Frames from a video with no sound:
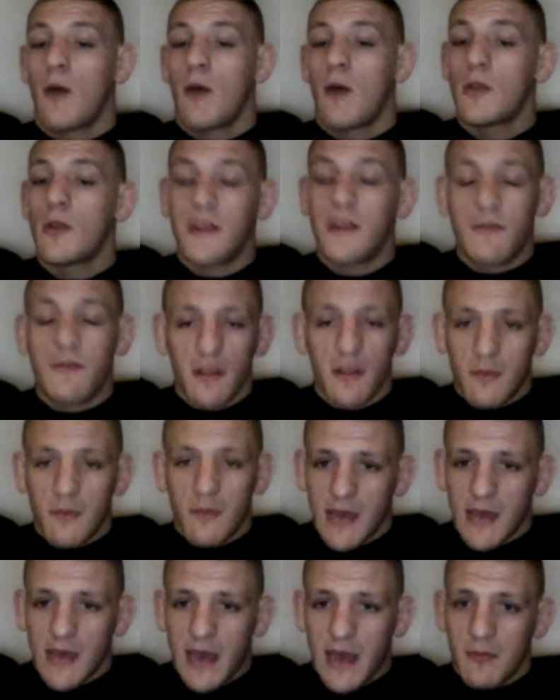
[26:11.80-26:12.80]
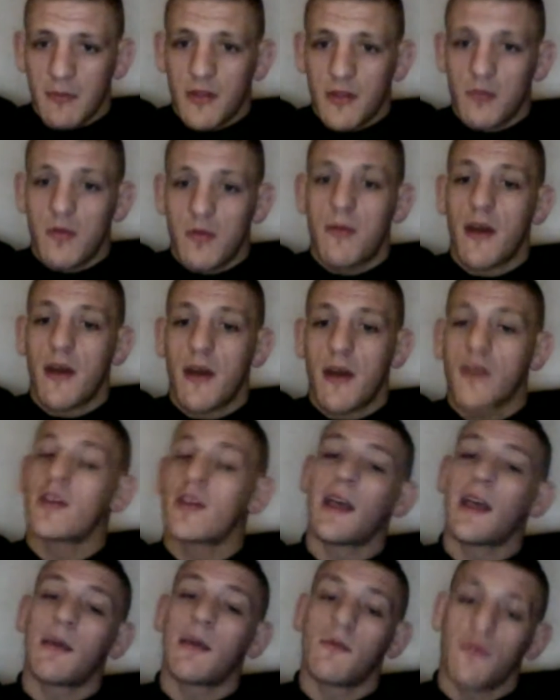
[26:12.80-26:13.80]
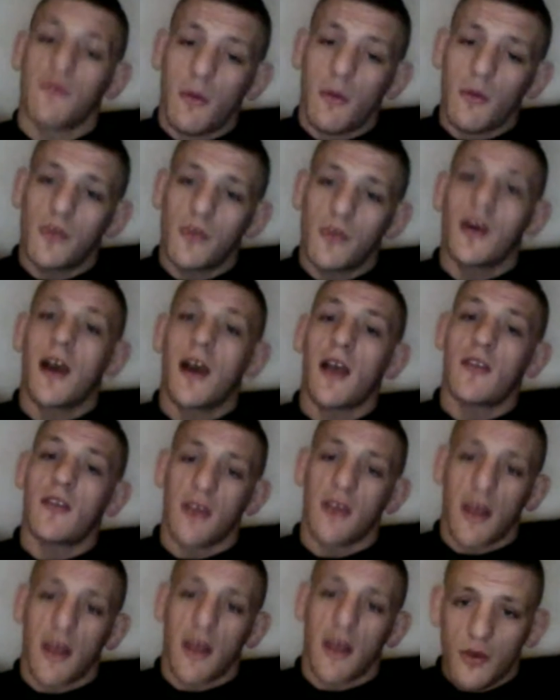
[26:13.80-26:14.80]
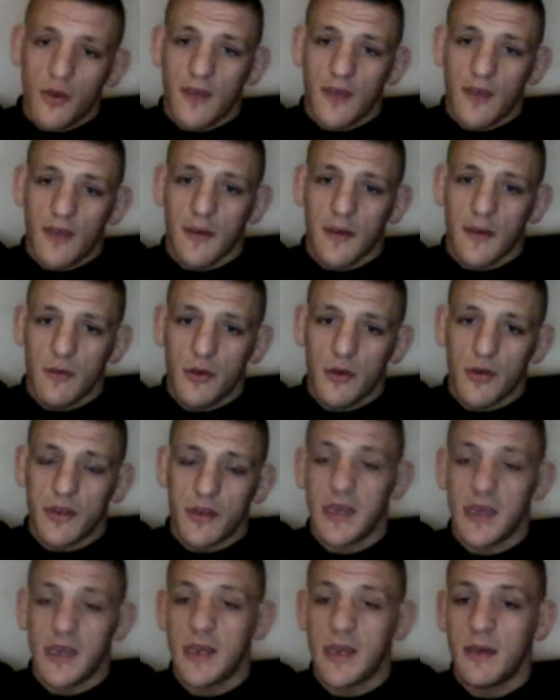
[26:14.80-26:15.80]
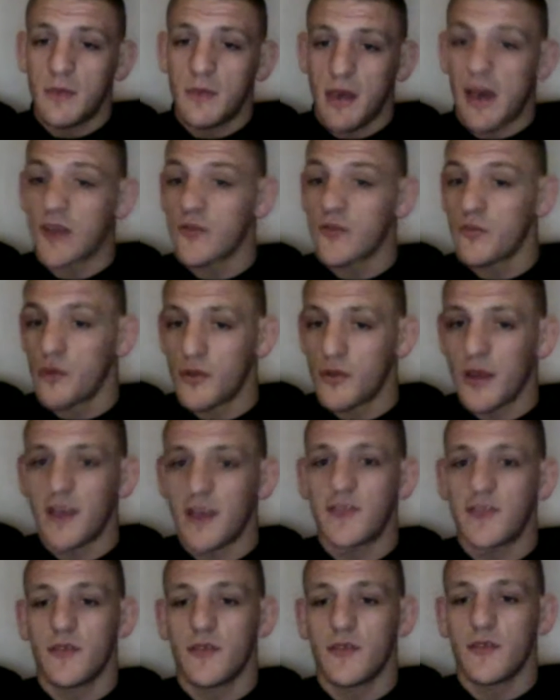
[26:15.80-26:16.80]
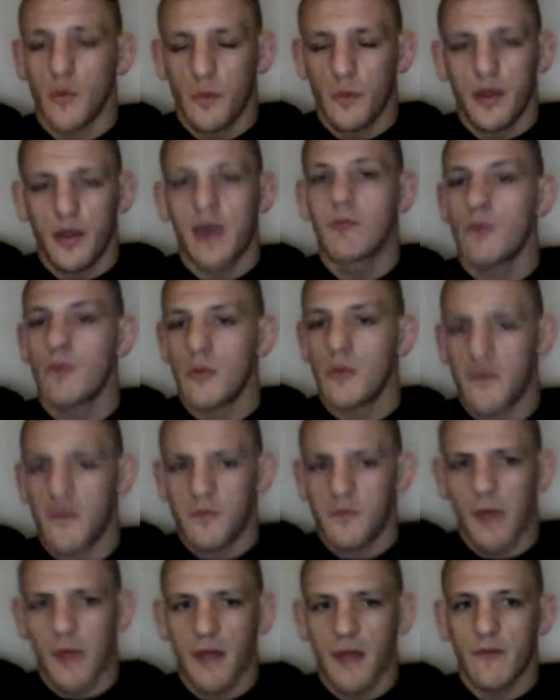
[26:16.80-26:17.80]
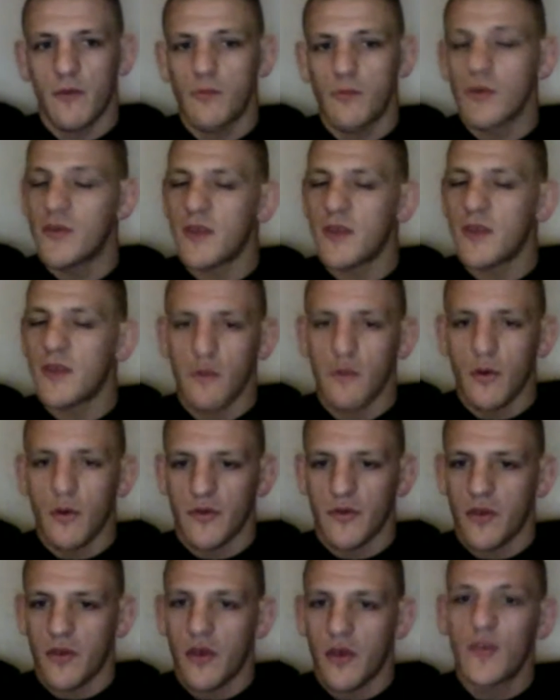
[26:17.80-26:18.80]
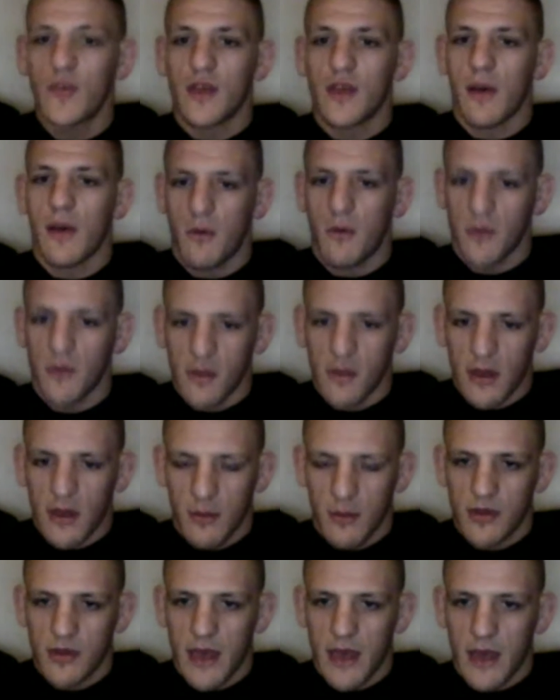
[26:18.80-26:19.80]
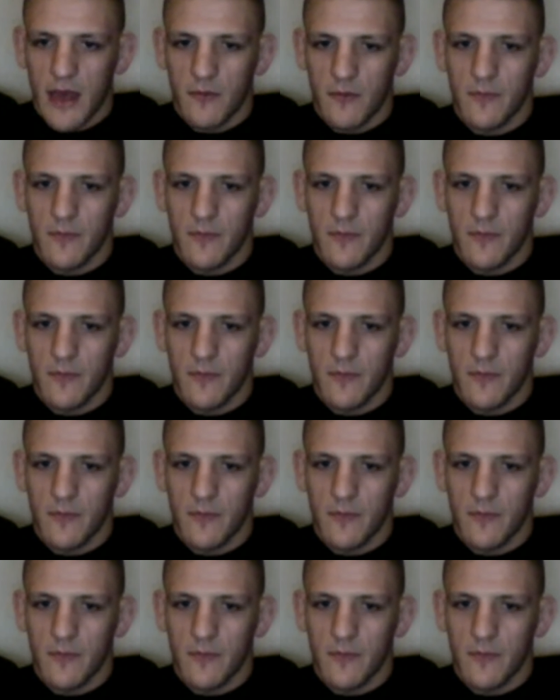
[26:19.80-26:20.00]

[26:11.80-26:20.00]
develop my game a little bit better. Can I come train with you guys? I know you guys have a good team. He asked real nicely, real polite, real respectful, and Rick said, of course, come on down.